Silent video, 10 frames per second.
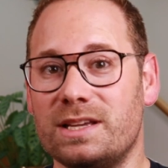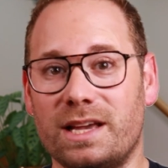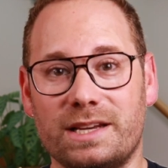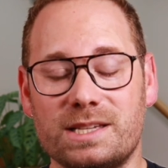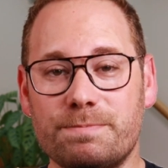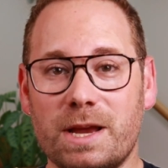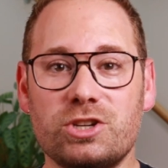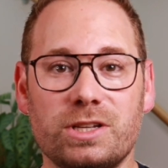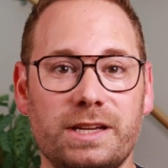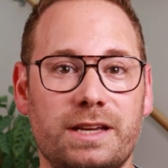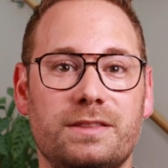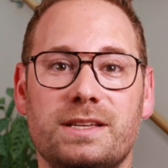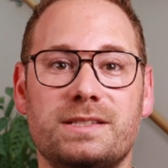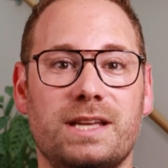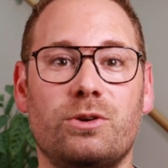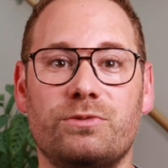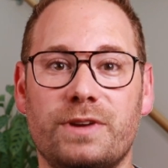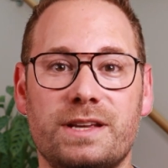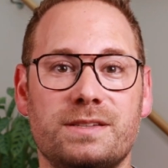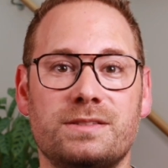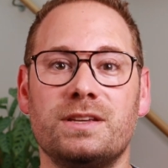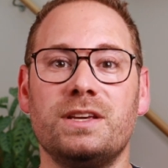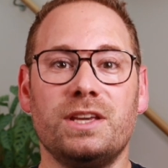And especially in these down phases,